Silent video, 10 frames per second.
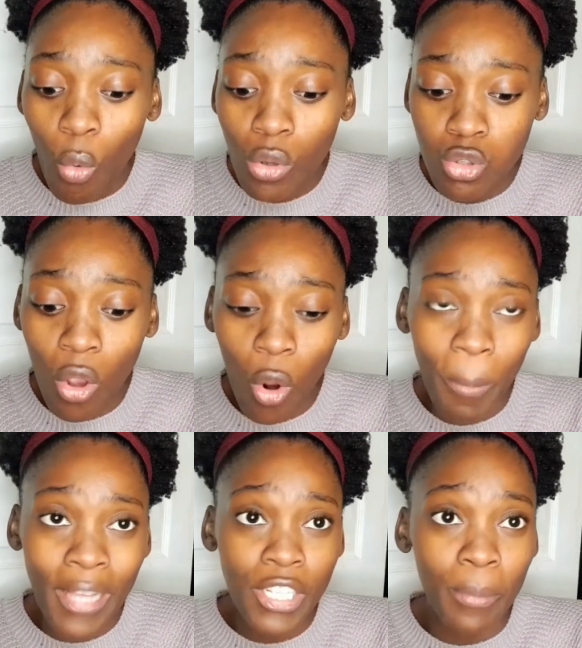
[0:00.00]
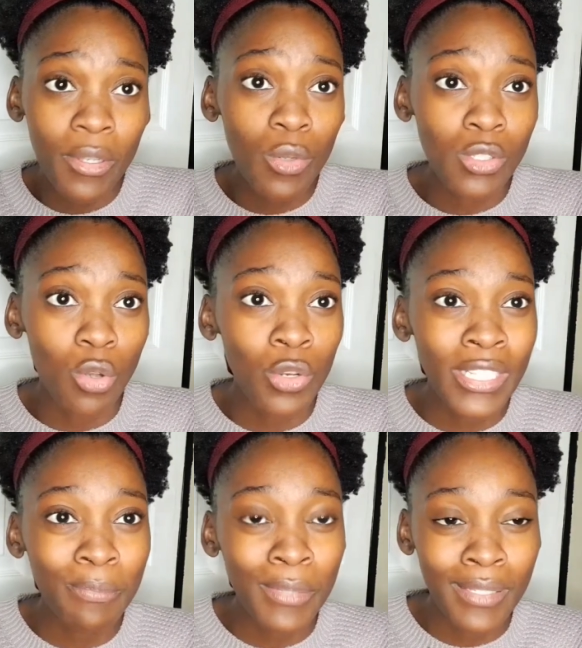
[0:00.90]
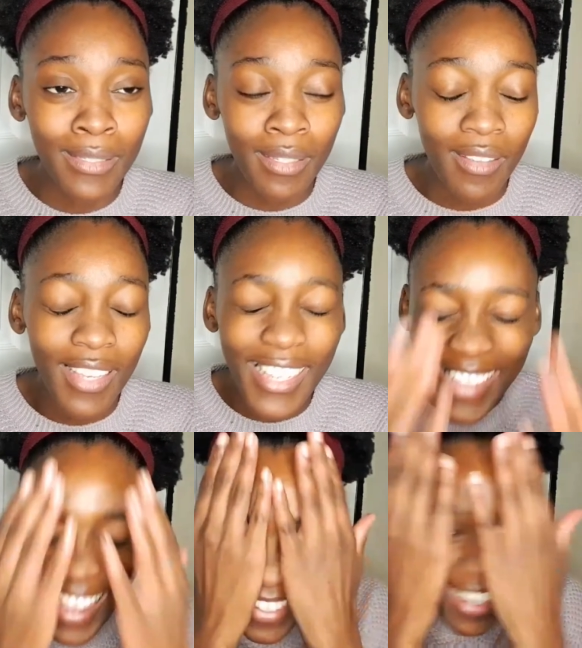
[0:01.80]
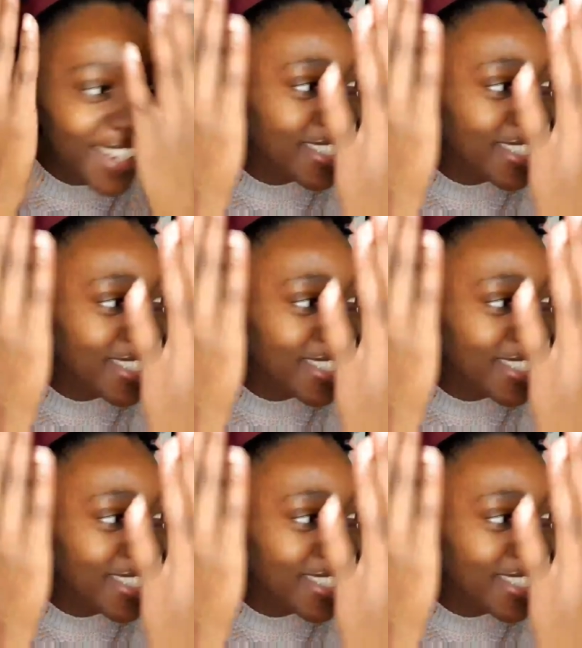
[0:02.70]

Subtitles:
So Benjamin was always busy. Yay! Ngani